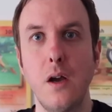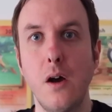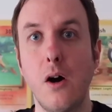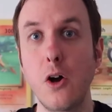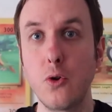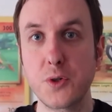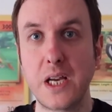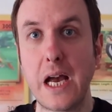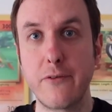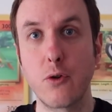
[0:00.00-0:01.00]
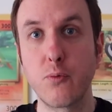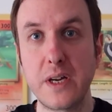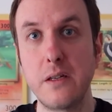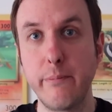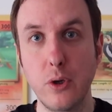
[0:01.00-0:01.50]
I also have a
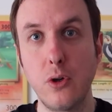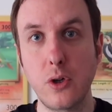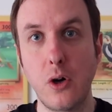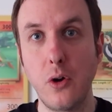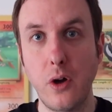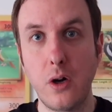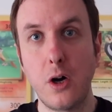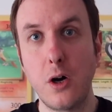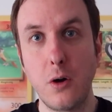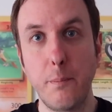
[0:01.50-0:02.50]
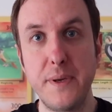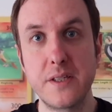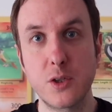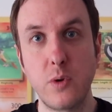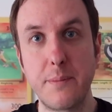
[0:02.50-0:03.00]
written blog on our
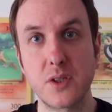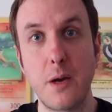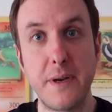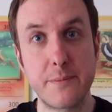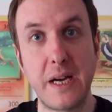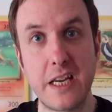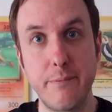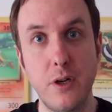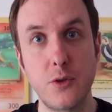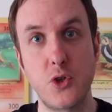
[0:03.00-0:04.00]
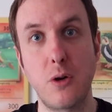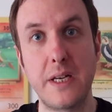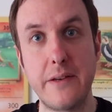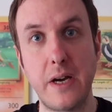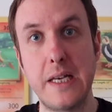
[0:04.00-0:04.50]
business website, Best Behaved Birds, which I'll
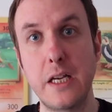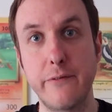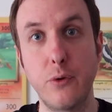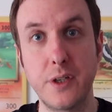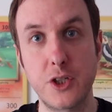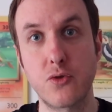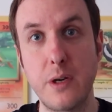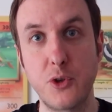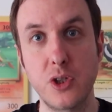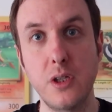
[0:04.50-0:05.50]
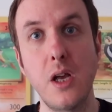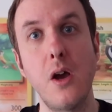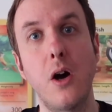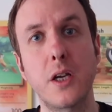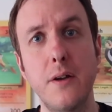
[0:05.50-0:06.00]
leave a link for in the description.
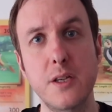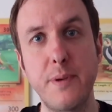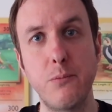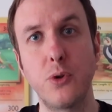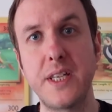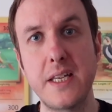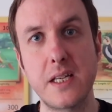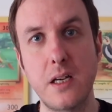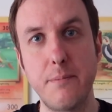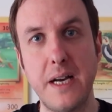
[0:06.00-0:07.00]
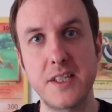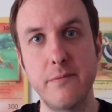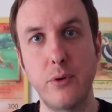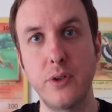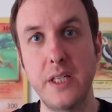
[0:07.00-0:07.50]
I go into a bit more detail in passive
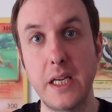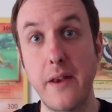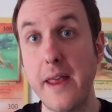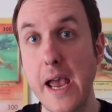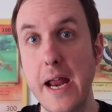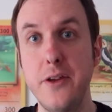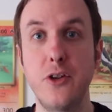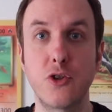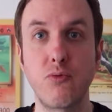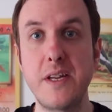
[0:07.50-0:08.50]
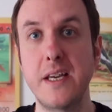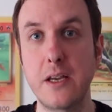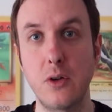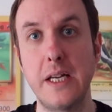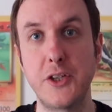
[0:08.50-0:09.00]
bonding in there, and you can just read it at
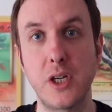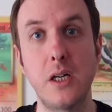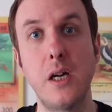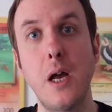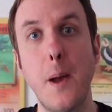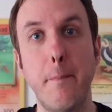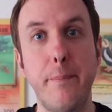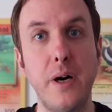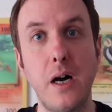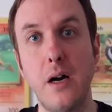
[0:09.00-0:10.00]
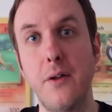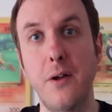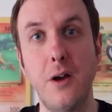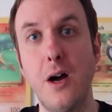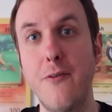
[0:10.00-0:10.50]
your leisure. But
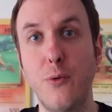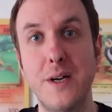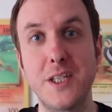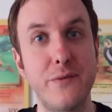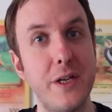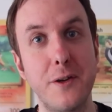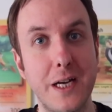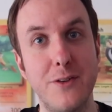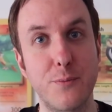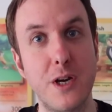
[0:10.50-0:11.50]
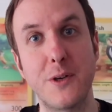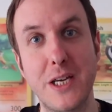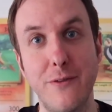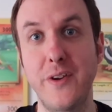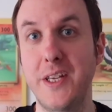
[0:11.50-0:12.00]
otherwise, this video covers pretty much
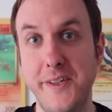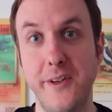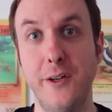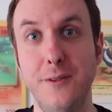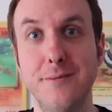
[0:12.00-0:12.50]
everything you need to know.